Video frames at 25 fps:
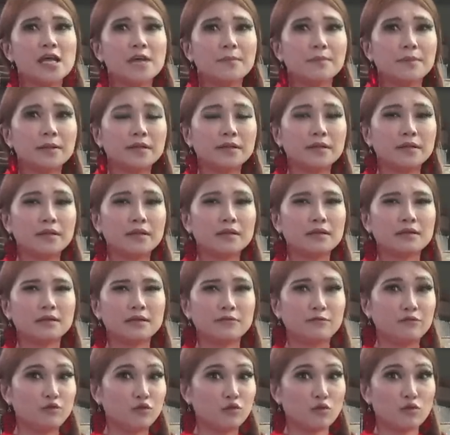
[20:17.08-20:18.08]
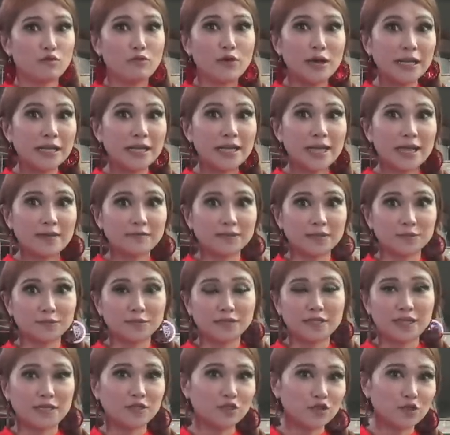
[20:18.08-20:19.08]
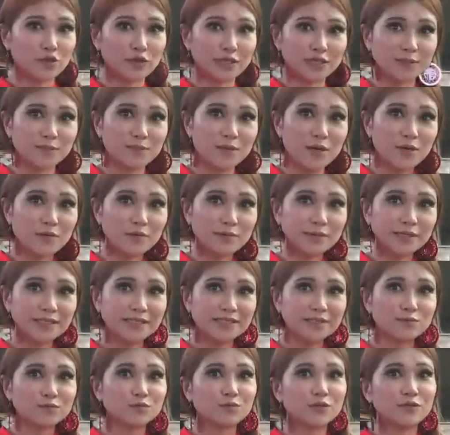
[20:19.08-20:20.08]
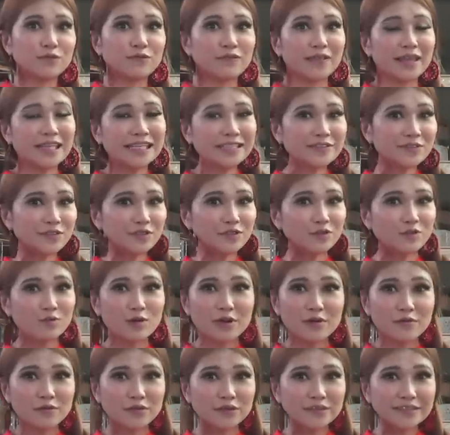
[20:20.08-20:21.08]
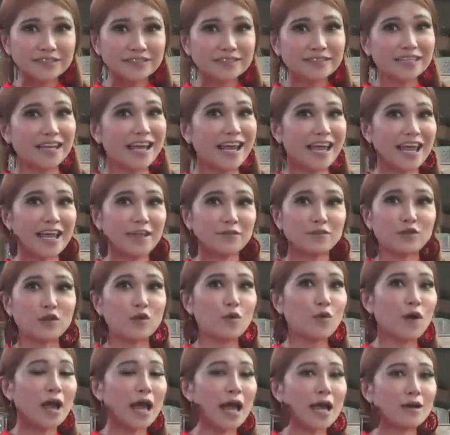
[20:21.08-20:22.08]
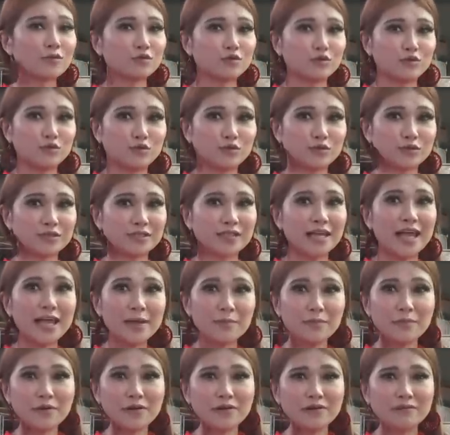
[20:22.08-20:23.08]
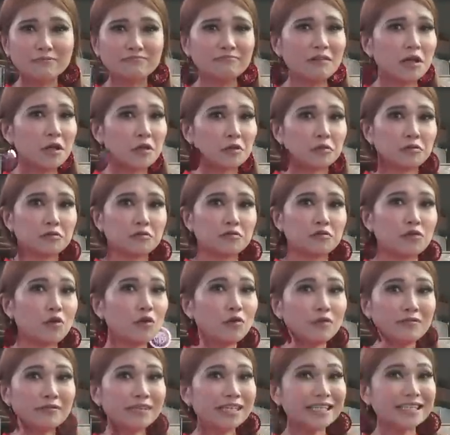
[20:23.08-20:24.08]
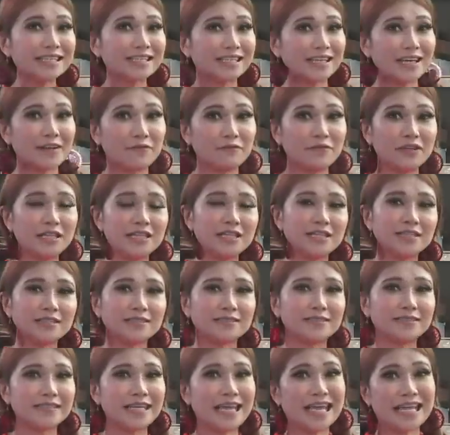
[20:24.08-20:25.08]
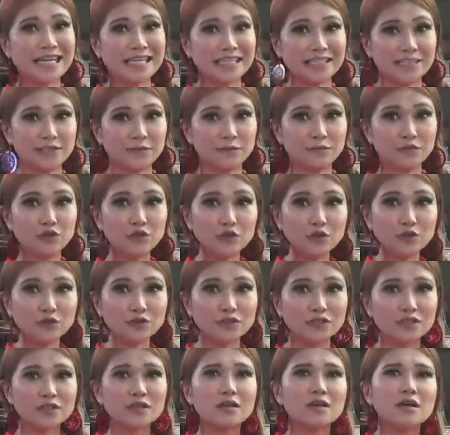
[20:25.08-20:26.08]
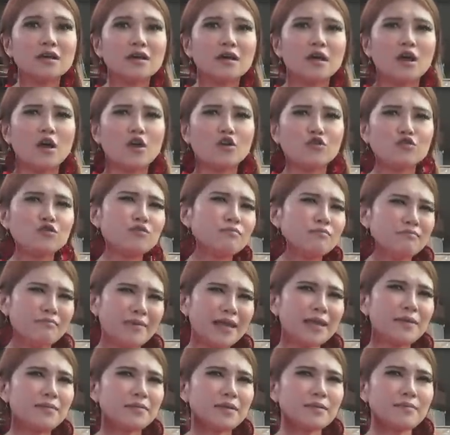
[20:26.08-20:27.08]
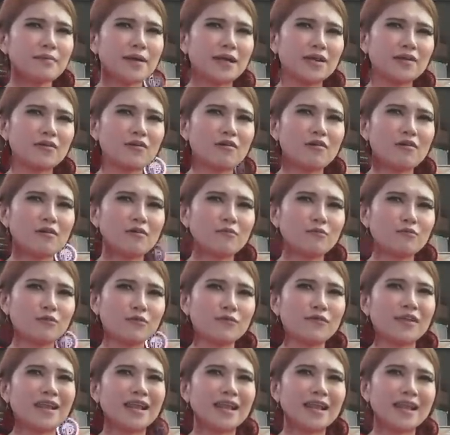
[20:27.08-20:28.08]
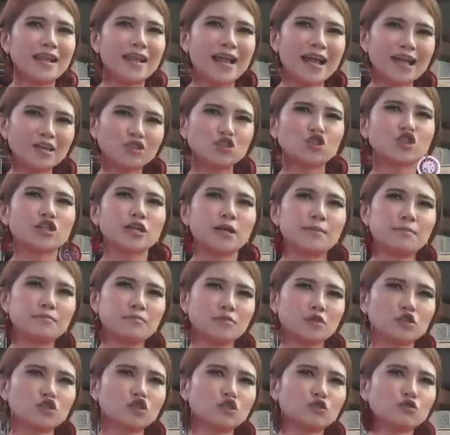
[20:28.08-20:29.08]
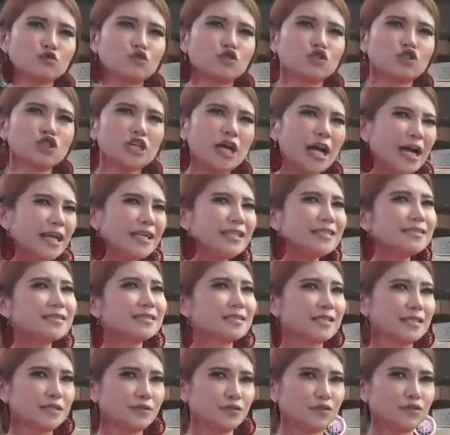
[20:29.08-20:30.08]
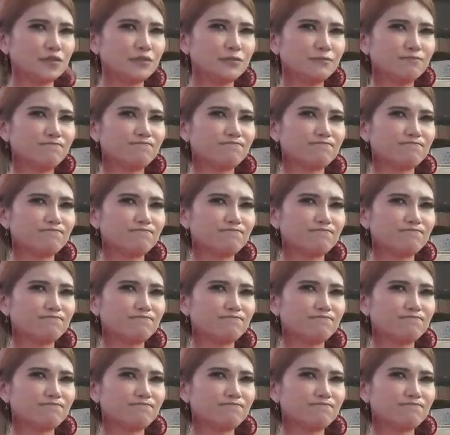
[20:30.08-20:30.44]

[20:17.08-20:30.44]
But if you already have substantial experience with laser engravers and know how to use Lightburn, don't need the convenience and its use, you may be better off with a larger commercial Chinese laser.